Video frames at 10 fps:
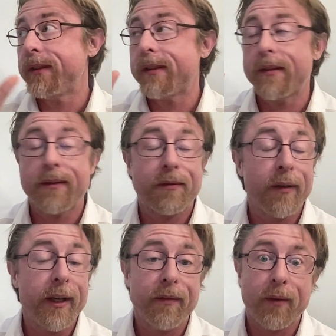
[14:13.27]
just a
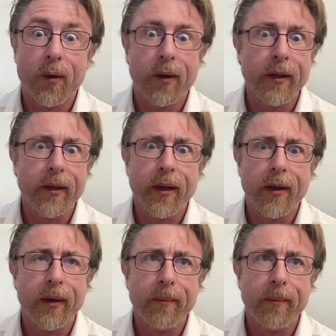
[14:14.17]
free fall. You know,